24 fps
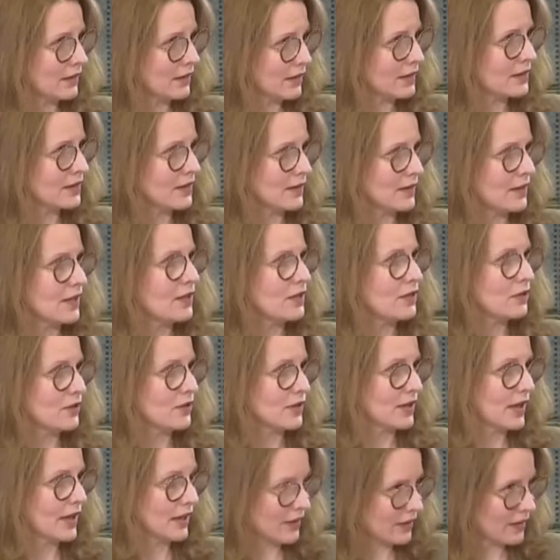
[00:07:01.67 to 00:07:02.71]
the disease? You're
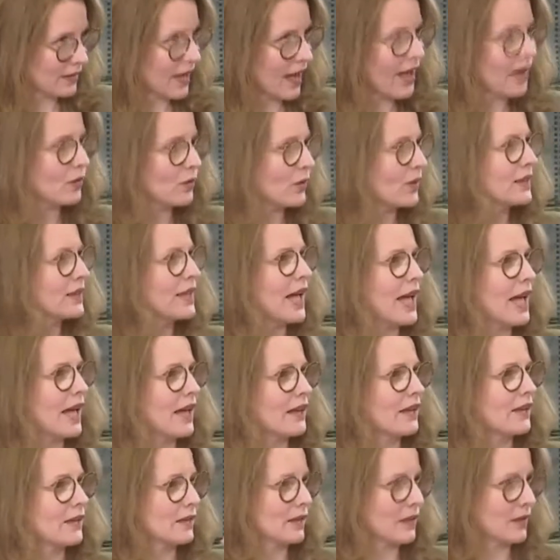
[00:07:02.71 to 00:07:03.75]
saying that one
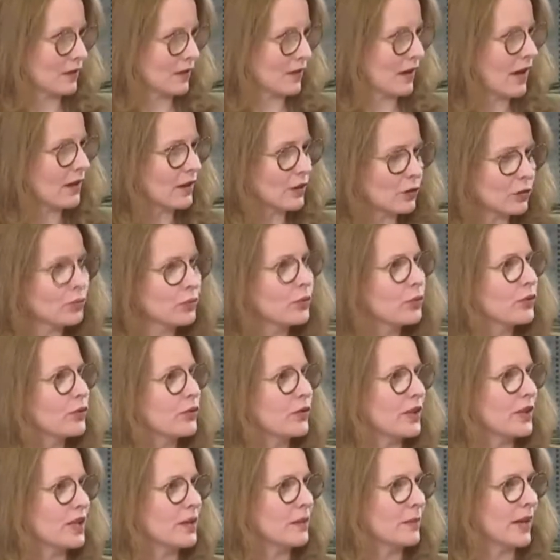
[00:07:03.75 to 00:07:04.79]
has this kind of
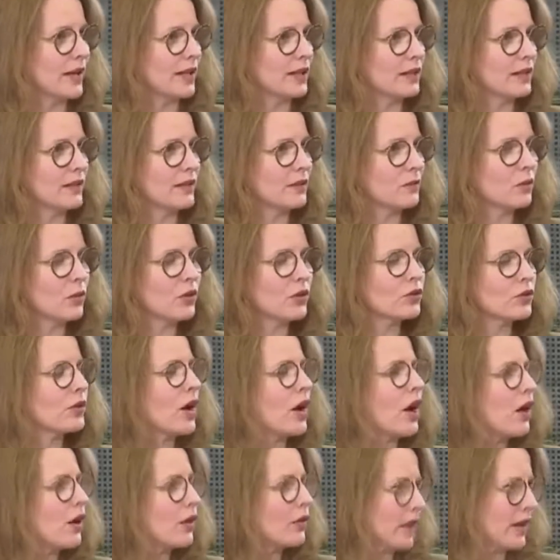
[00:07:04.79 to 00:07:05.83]
proofreading mechanism, or do
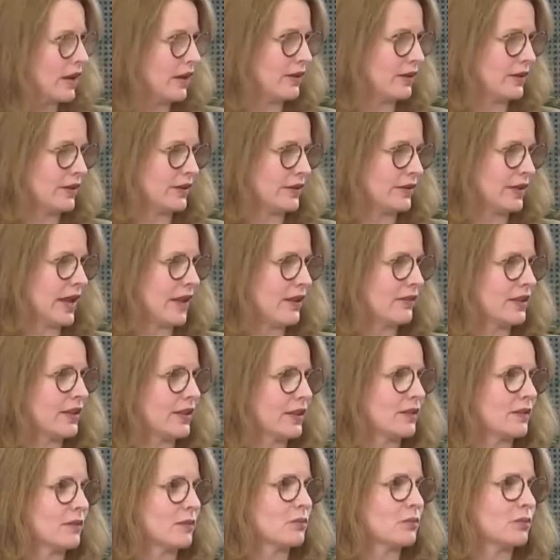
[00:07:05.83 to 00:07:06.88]
all viruses have
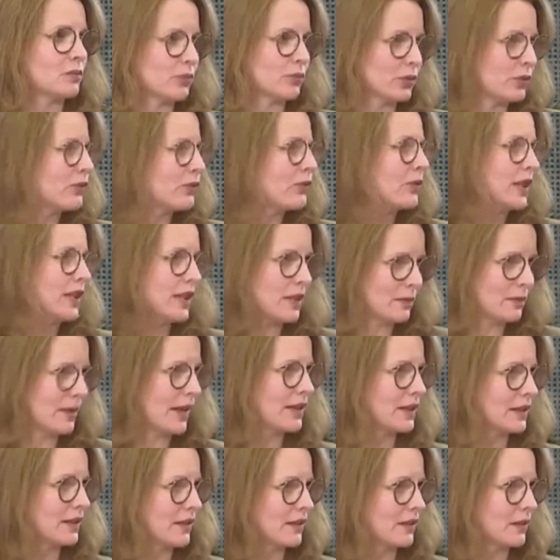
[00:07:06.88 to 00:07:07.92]
this proofreading
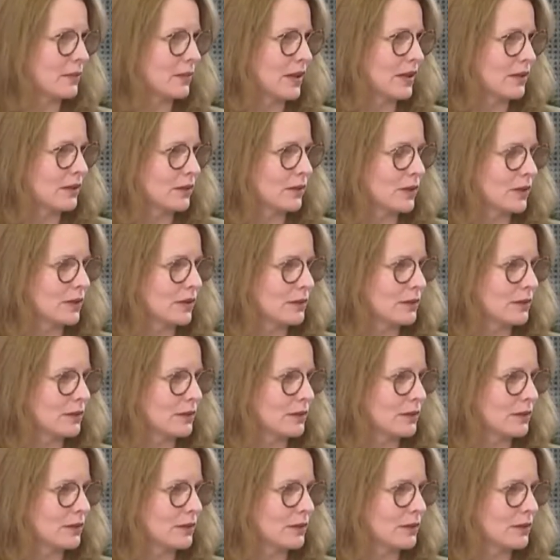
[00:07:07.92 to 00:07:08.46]
mechanism as well?